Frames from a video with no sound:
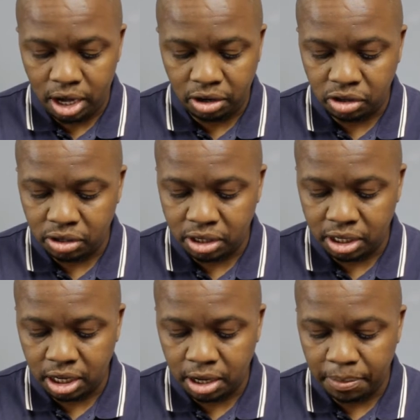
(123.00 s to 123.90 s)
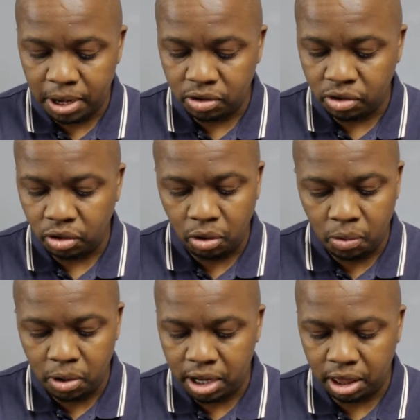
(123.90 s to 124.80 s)
are you talking about your
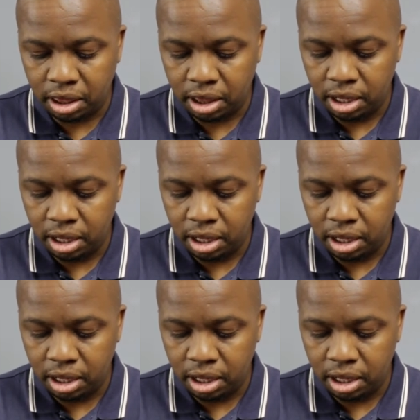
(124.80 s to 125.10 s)
worth?